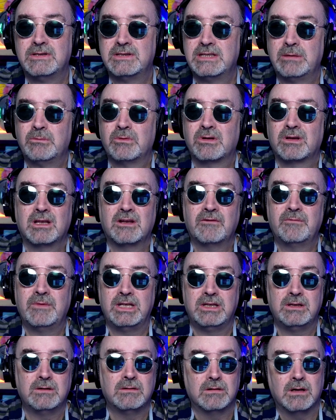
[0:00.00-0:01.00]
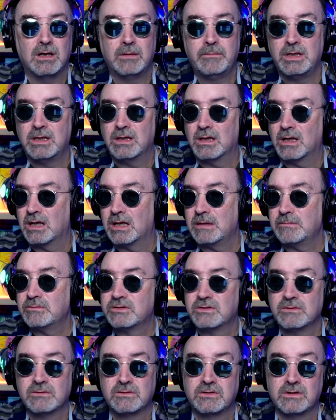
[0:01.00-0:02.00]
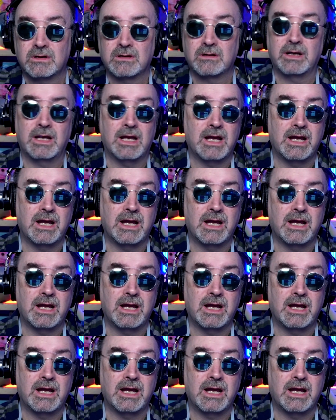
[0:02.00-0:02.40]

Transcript: Same with Love Me Do. I mean, I'm so sorry.